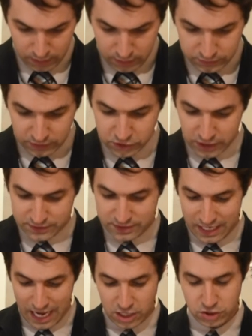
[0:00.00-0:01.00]
such as
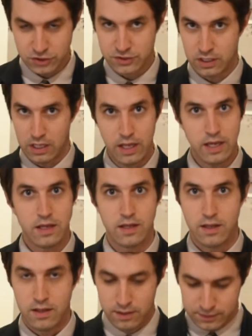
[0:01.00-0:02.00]
Cassius Clay,
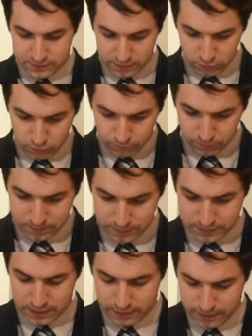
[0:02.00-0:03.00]
Senator from
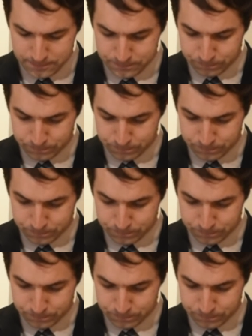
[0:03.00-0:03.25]
Kentucky,